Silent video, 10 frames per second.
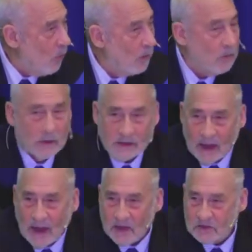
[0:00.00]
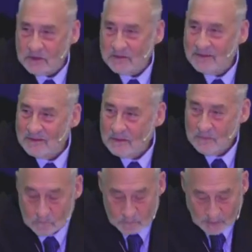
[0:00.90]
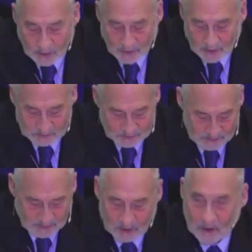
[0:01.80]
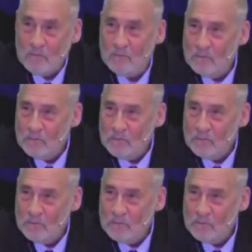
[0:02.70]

on oil and gas and uh,